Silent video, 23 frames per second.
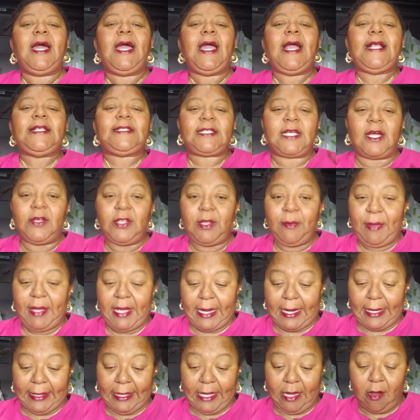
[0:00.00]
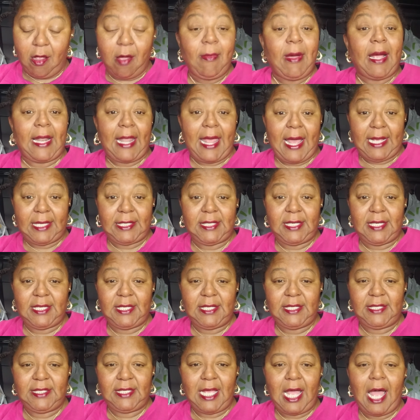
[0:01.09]
It's going to be a glare on my
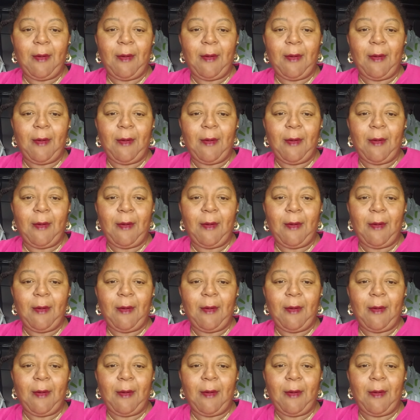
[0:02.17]
glasses.